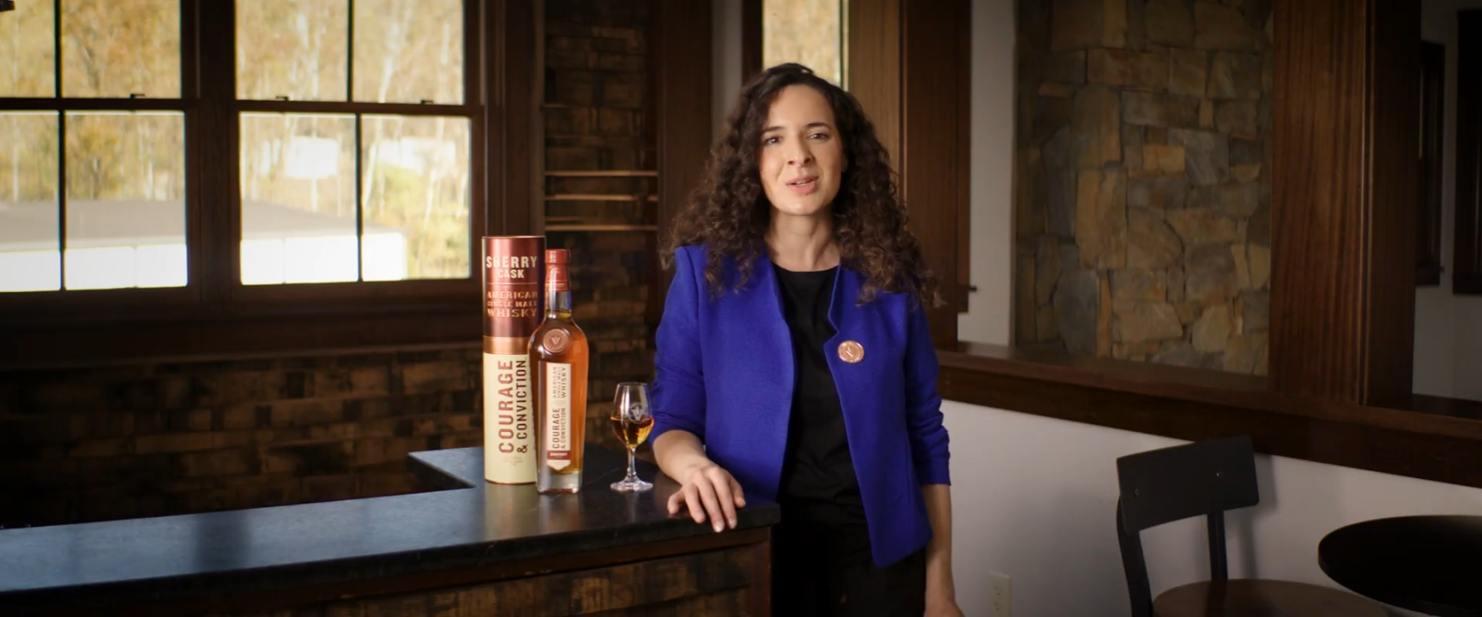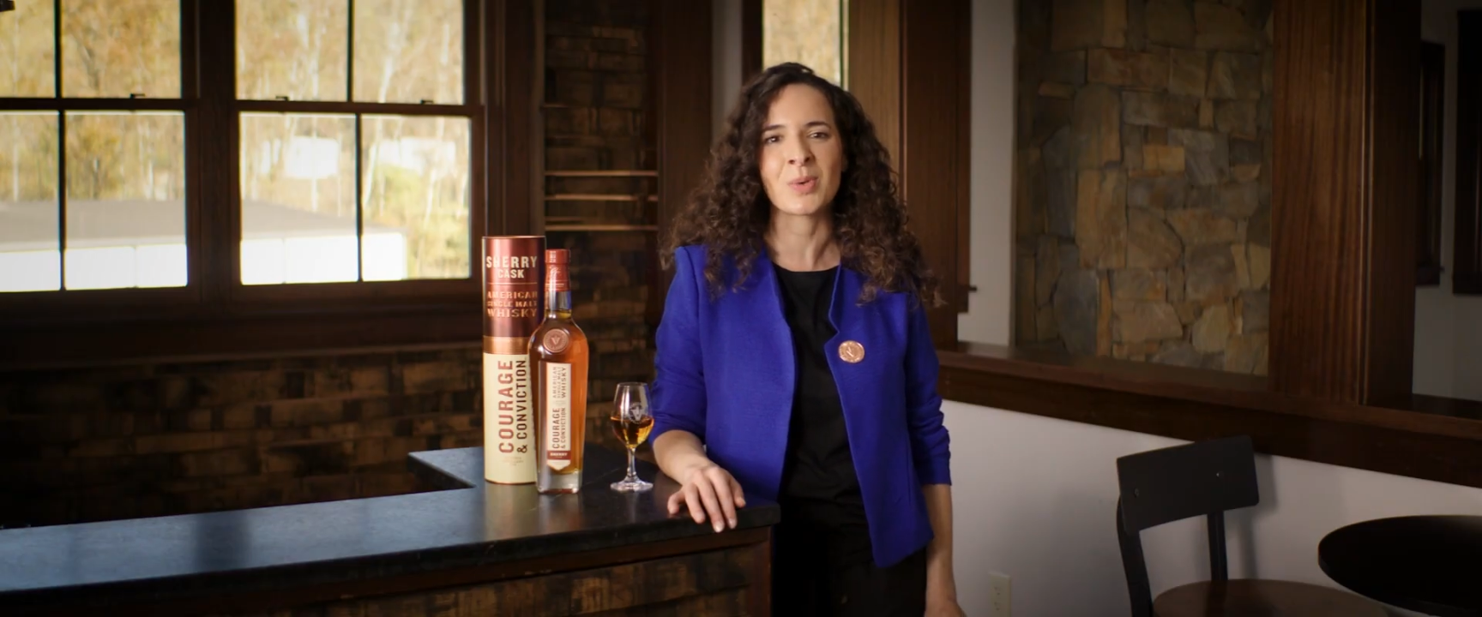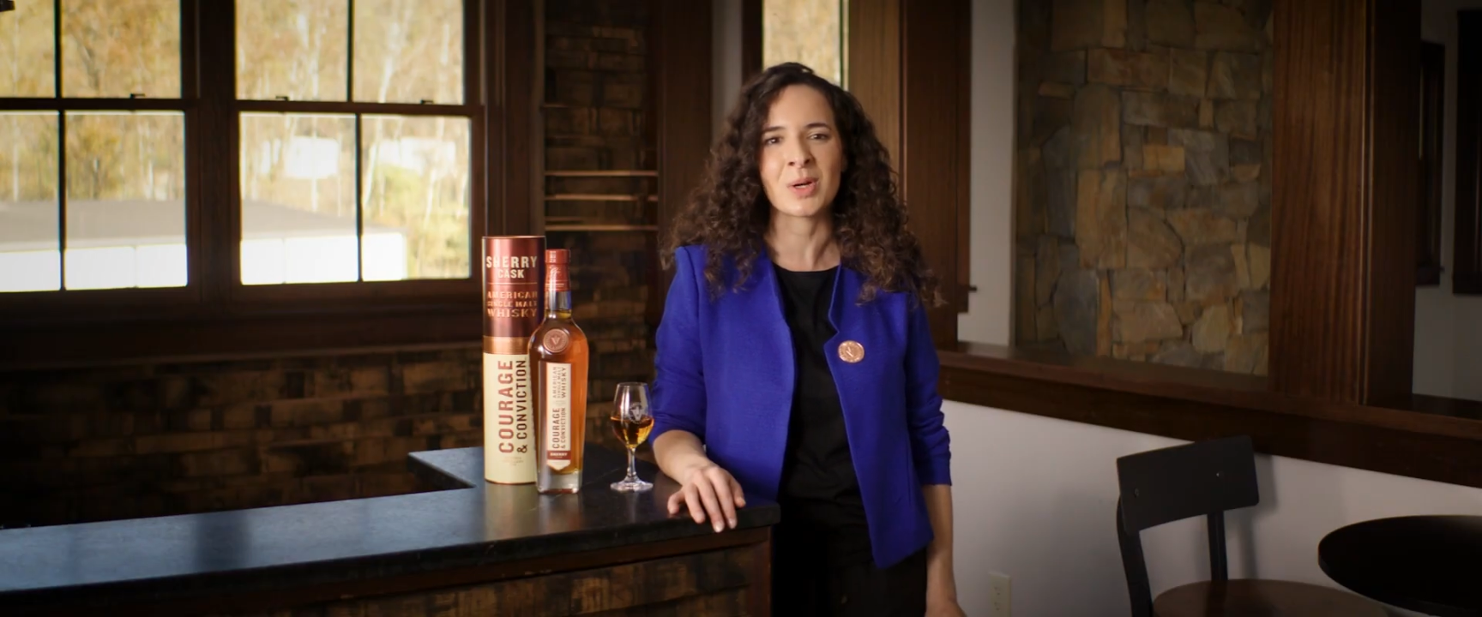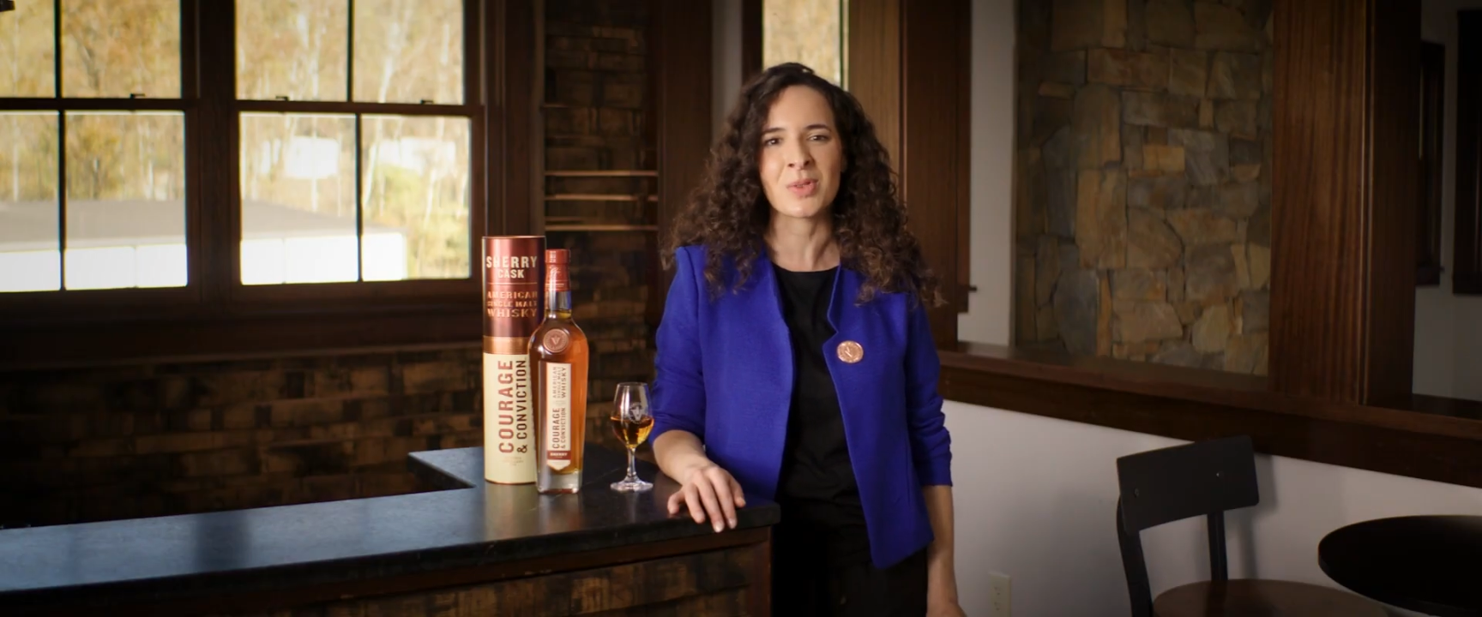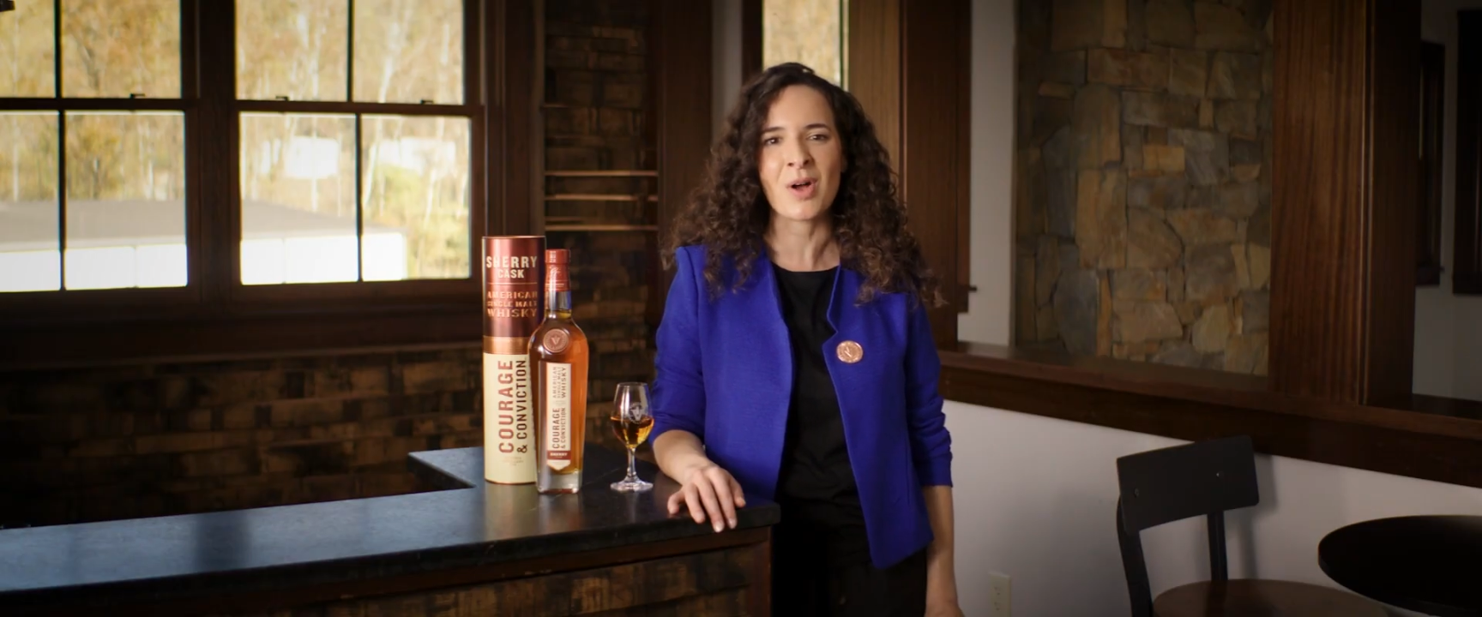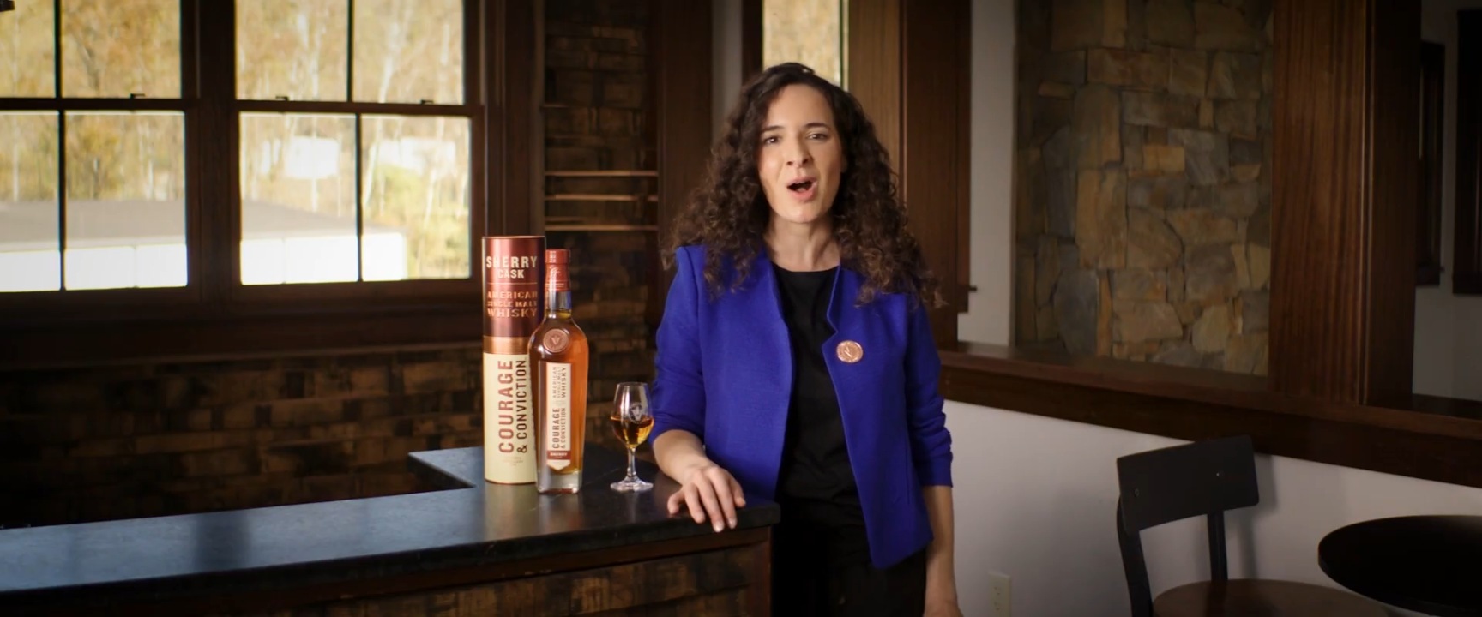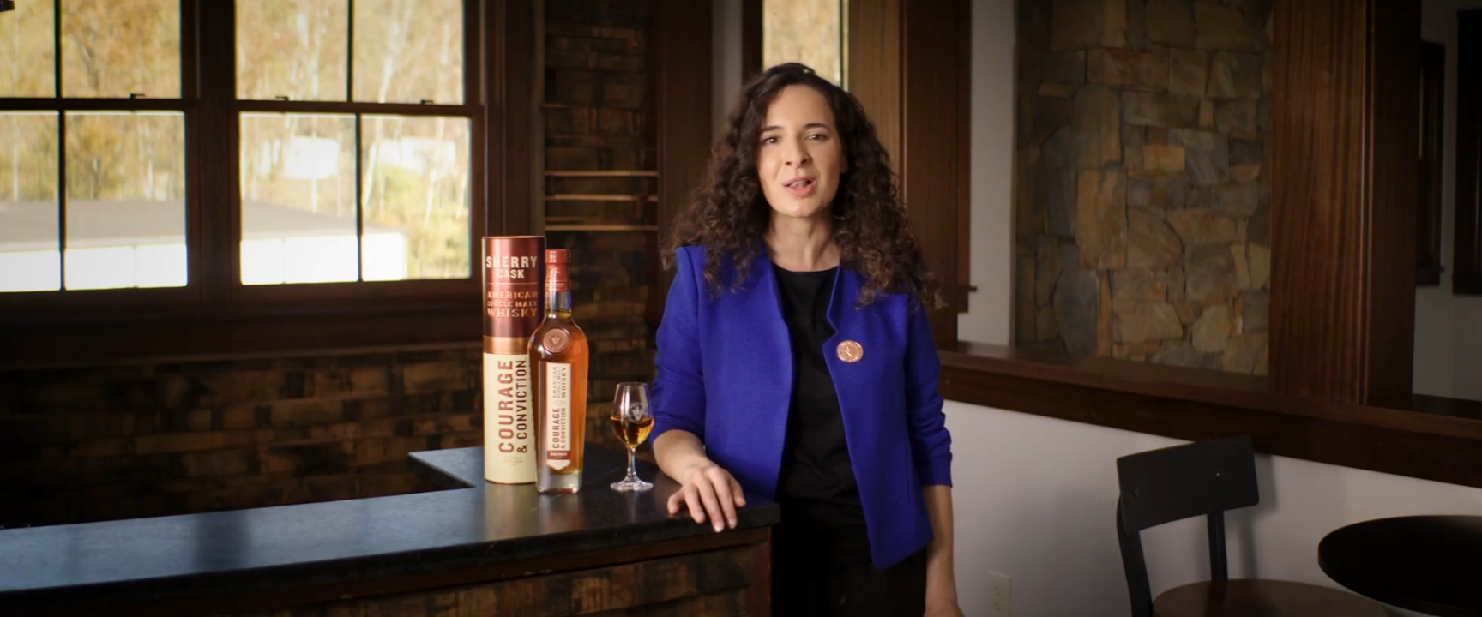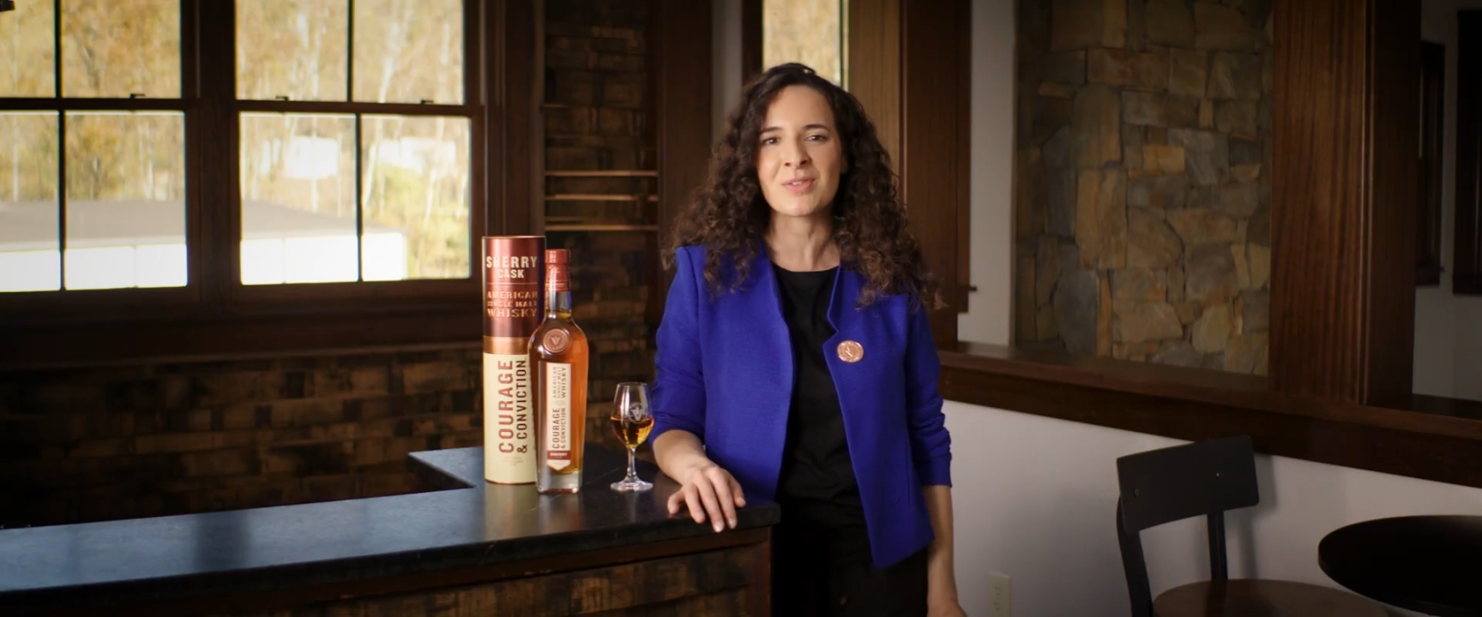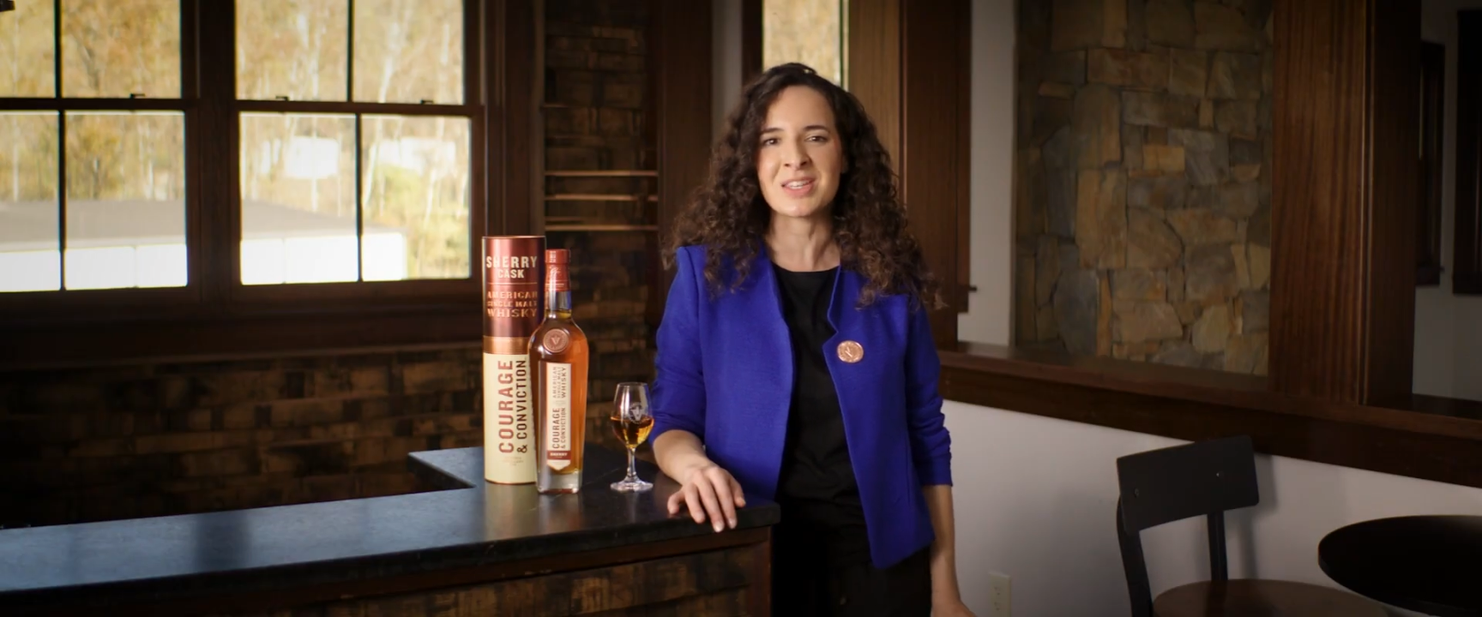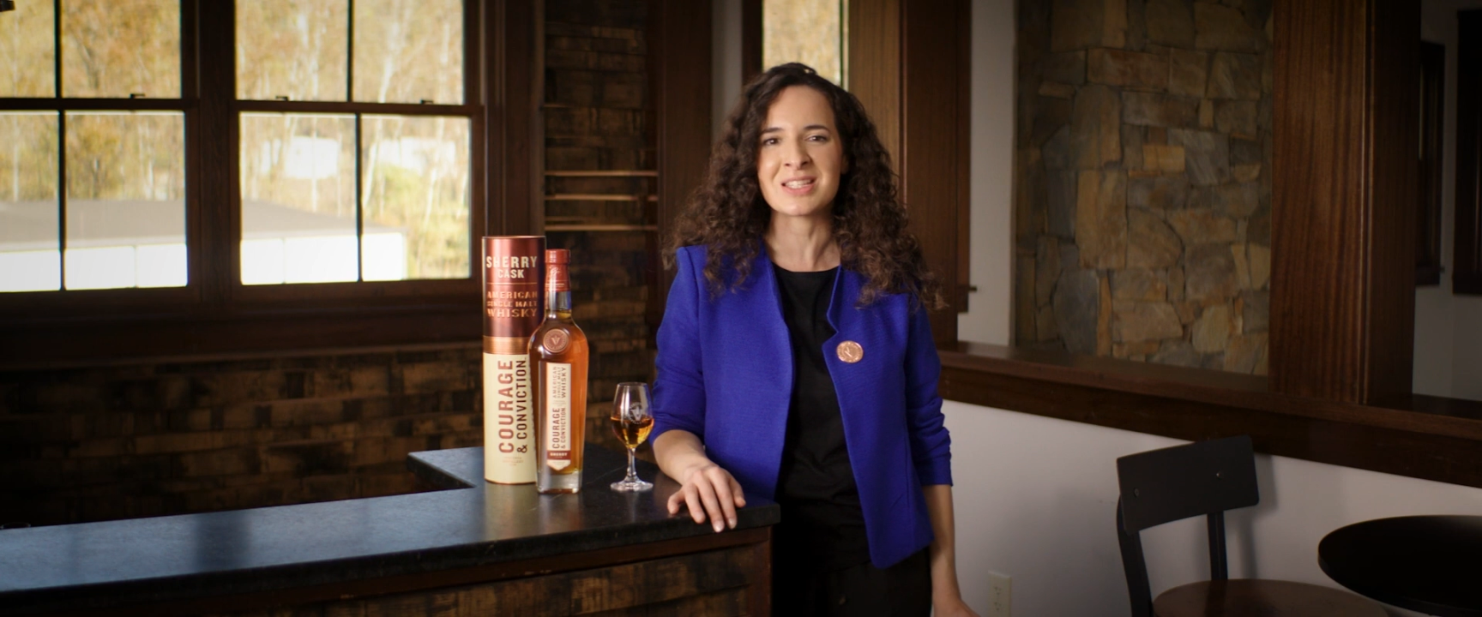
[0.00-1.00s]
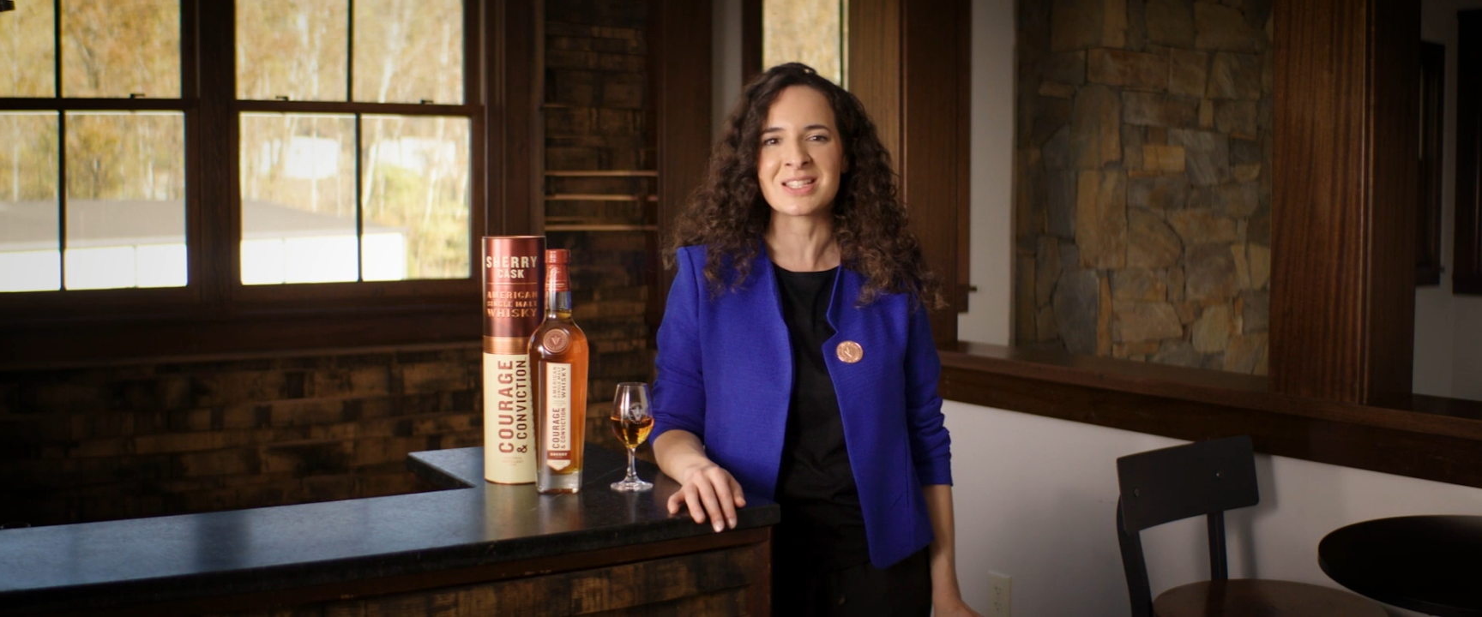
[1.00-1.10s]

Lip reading: work with all of these